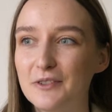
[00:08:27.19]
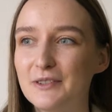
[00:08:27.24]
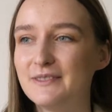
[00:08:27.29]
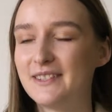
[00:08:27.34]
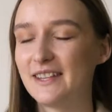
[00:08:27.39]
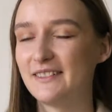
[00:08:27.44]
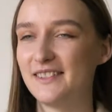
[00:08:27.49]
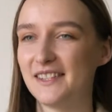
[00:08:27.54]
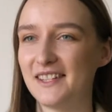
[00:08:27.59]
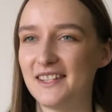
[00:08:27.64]

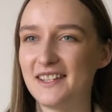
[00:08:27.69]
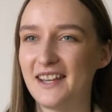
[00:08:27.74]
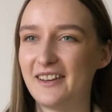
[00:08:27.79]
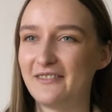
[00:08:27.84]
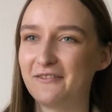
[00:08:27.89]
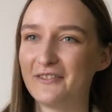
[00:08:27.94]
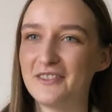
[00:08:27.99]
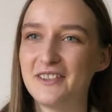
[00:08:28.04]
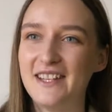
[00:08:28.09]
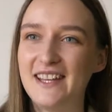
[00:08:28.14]
Sometimes it can
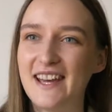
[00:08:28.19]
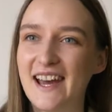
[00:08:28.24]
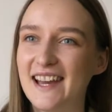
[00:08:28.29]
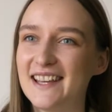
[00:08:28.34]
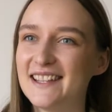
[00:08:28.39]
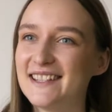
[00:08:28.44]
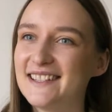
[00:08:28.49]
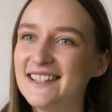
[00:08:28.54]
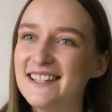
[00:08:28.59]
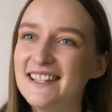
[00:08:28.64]
have really
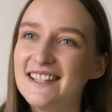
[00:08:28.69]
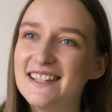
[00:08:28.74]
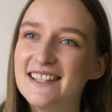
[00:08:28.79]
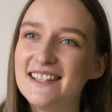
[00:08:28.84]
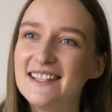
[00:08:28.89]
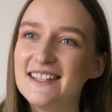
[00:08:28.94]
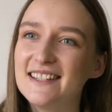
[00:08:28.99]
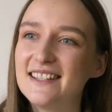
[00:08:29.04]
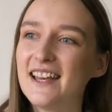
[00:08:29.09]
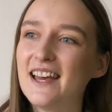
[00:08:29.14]
high
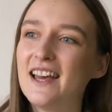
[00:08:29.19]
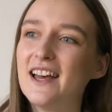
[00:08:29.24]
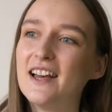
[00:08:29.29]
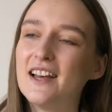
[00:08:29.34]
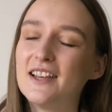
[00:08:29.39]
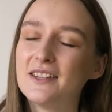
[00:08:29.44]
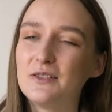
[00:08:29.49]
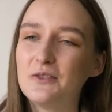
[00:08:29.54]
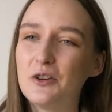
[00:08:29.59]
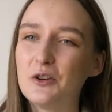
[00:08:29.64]
ceilings,
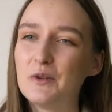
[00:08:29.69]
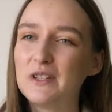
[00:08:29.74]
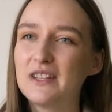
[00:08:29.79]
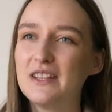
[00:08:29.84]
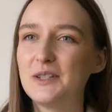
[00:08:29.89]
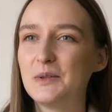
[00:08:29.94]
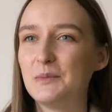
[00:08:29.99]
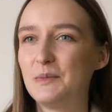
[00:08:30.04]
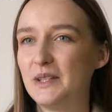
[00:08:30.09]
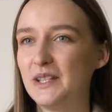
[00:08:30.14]
so you always
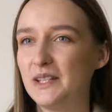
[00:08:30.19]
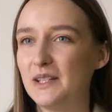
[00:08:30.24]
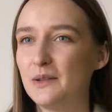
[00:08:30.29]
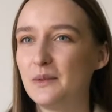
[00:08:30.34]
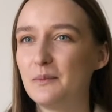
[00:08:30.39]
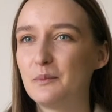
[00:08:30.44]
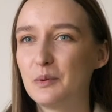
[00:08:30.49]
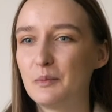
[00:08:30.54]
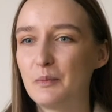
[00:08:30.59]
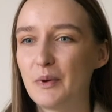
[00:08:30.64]
need to be
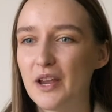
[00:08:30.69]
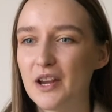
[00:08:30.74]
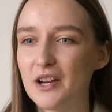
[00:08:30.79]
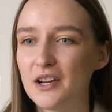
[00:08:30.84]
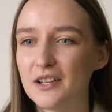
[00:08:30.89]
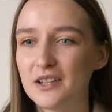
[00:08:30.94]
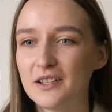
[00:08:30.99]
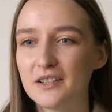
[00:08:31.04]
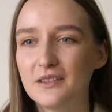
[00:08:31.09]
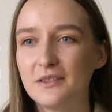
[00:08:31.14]

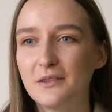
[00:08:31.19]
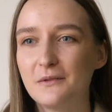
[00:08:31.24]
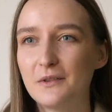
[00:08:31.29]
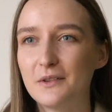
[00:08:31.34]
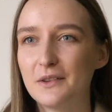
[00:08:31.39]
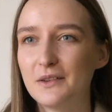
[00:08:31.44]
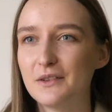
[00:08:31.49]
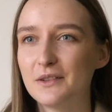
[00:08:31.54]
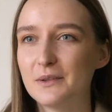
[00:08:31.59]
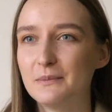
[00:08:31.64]
prepared for
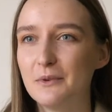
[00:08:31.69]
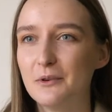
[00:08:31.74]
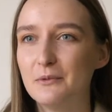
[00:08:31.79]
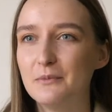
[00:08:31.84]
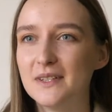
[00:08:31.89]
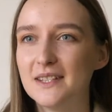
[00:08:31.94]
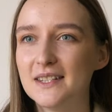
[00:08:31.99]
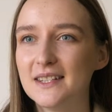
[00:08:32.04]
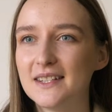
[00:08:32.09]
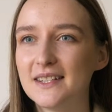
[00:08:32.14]
those
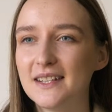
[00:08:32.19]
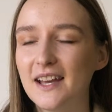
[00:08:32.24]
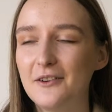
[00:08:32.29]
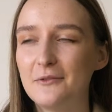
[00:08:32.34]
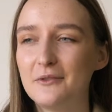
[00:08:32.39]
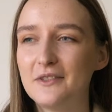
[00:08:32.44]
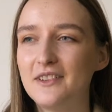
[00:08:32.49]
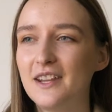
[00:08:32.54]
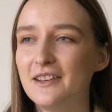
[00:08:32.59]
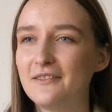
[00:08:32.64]
moments. I
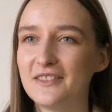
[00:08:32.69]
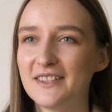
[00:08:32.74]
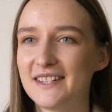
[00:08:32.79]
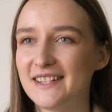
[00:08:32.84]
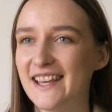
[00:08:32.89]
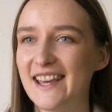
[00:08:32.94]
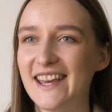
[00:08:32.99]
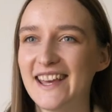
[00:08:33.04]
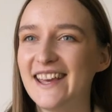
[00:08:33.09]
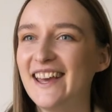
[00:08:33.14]
would never
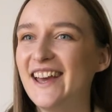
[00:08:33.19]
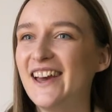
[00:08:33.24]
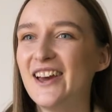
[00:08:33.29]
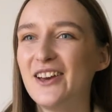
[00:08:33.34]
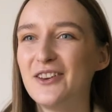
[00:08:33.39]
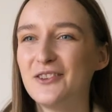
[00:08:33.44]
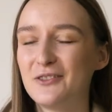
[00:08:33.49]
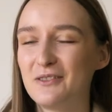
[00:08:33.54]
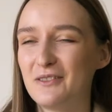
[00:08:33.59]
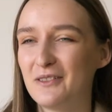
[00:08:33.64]
say
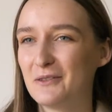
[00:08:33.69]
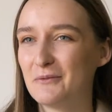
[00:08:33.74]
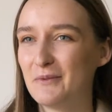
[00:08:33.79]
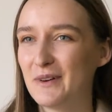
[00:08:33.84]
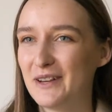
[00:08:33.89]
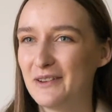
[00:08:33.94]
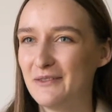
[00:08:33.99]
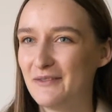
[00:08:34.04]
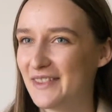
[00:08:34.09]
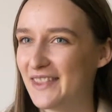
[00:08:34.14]
shoot a
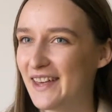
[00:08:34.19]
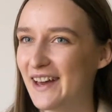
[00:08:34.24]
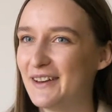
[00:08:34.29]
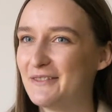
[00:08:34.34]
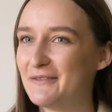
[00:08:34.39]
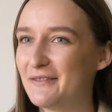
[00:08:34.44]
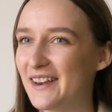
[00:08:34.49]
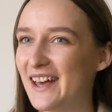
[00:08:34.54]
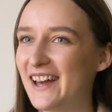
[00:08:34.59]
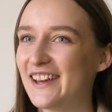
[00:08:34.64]
wedding without a
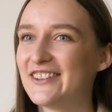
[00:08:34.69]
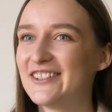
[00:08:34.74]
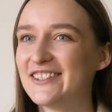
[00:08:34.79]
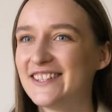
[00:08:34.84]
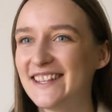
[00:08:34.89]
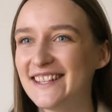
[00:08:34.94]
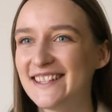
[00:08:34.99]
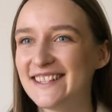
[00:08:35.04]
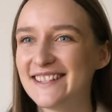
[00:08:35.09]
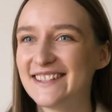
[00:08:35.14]
flash,
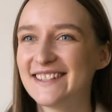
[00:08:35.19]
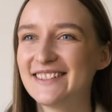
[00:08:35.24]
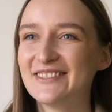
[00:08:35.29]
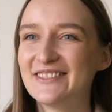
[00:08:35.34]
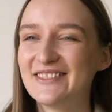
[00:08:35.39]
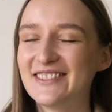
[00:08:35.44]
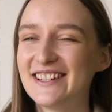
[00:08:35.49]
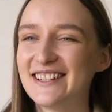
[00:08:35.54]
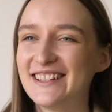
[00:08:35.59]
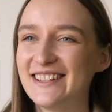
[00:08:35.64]
that's
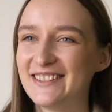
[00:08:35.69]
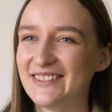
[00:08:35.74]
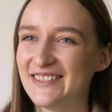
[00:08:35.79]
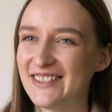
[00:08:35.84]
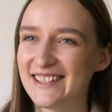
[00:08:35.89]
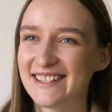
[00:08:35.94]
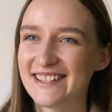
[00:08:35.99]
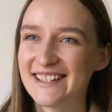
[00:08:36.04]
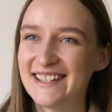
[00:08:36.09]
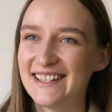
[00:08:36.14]
really
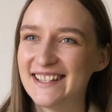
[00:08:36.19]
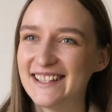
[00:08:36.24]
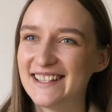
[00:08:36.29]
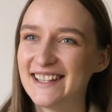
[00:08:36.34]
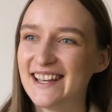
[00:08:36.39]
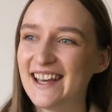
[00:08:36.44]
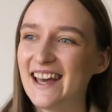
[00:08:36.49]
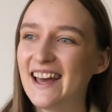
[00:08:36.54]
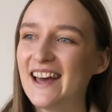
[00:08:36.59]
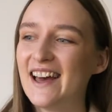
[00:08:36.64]

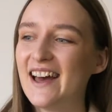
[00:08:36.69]
risky.